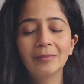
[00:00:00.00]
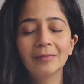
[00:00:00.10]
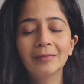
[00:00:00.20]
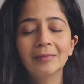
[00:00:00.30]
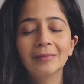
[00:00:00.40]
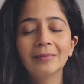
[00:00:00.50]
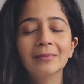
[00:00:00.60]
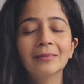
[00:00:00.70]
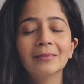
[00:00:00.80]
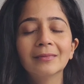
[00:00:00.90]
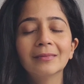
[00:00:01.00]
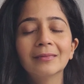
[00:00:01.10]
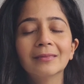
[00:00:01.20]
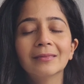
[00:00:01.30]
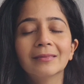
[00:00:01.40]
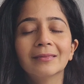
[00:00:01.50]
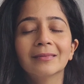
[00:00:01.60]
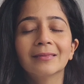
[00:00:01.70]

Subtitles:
Nobody speaks.